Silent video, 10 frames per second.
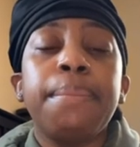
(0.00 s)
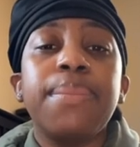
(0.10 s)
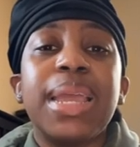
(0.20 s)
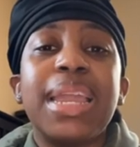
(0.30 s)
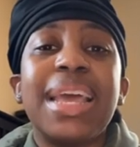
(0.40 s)

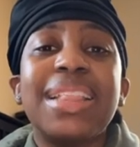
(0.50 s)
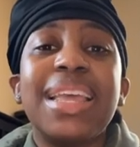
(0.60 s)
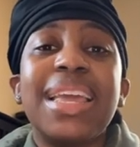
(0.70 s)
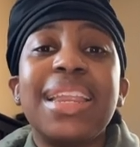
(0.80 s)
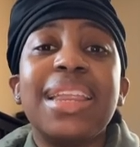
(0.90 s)
And at the
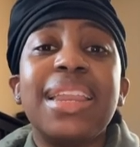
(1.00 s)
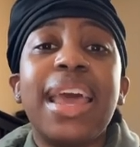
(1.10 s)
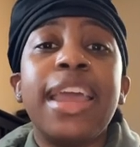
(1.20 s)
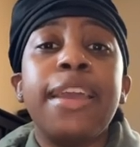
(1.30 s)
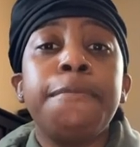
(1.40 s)
end of the
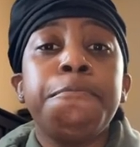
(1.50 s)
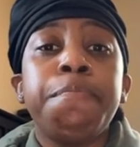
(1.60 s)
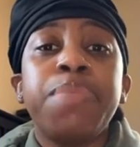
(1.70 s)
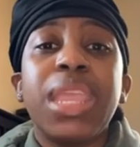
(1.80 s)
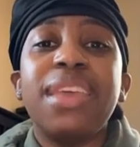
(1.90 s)
day,
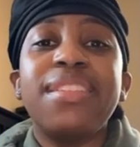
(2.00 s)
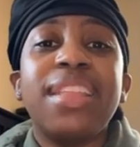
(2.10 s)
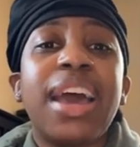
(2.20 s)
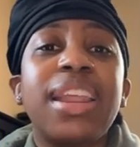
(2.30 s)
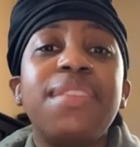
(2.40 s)
it's
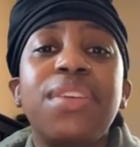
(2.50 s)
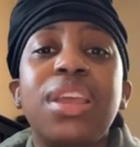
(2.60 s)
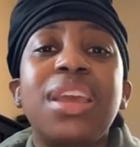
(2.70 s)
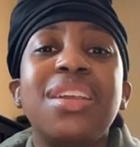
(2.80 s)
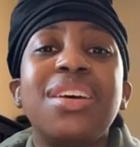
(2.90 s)
not even
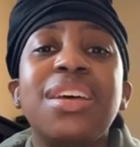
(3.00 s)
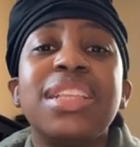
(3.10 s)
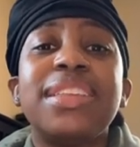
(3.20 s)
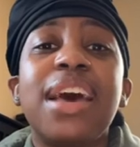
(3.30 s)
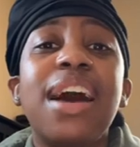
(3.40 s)
in a
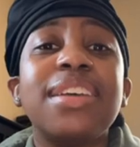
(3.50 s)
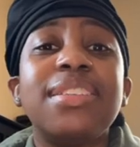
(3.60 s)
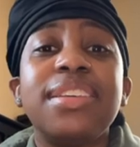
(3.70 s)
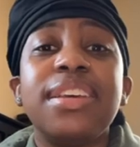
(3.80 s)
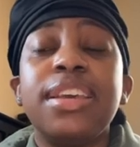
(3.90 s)

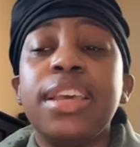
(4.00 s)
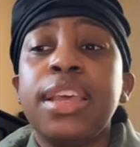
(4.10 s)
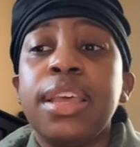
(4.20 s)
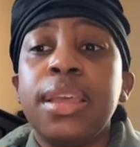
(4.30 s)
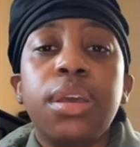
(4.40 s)
toxic,
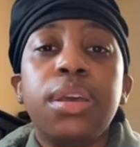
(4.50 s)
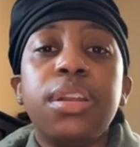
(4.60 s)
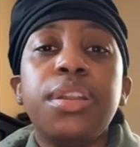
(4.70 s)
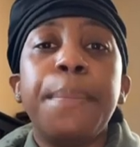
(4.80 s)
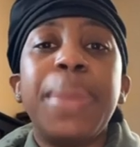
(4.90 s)

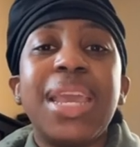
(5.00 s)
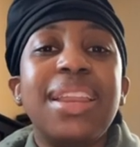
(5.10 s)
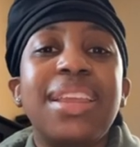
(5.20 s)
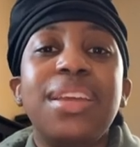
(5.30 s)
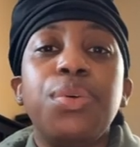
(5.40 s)

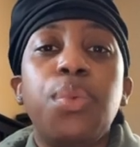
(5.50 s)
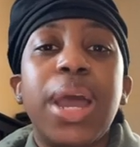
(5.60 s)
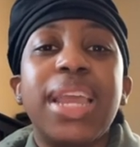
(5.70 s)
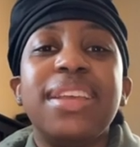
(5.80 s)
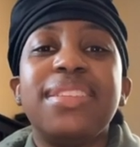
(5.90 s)
dependent
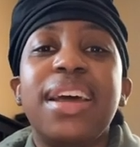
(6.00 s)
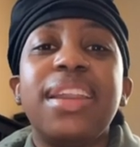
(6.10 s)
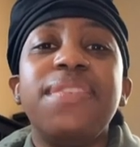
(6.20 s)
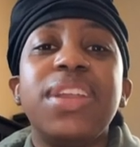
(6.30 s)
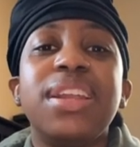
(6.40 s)
way. It's not
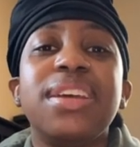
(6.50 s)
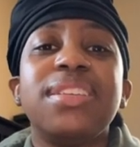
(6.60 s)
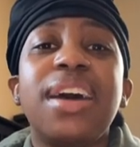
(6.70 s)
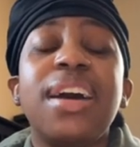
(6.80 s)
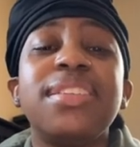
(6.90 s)
even in a
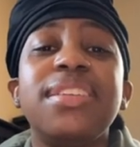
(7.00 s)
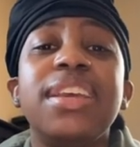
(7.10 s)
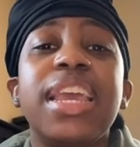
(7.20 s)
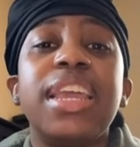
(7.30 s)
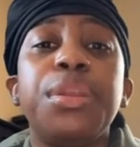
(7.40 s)
toxic,
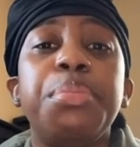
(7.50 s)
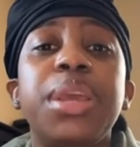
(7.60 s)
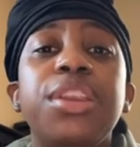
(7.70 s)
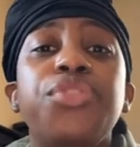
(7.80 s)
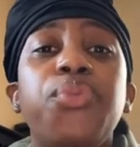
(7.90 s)

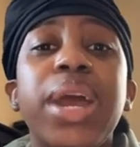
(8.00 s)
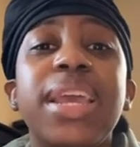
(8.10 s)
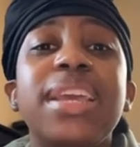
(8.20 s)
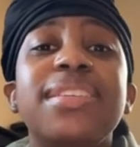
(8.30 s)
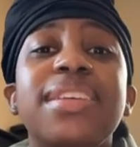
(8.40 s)
independent way.
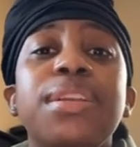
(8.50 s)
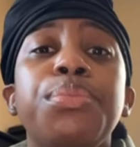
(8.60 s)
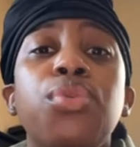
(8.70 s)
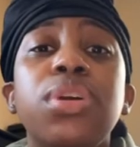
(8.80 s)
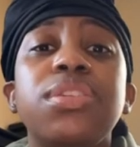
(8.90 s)
It's in
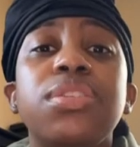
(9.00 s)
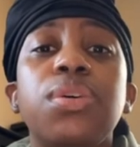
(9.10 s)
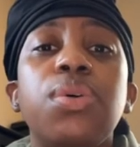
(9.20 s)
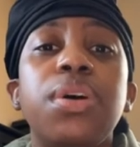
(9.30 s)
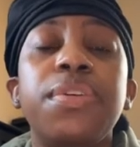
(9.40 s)
more
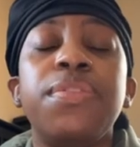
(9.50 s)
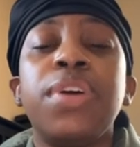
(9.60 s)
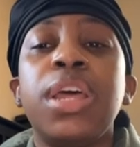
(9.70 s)
so of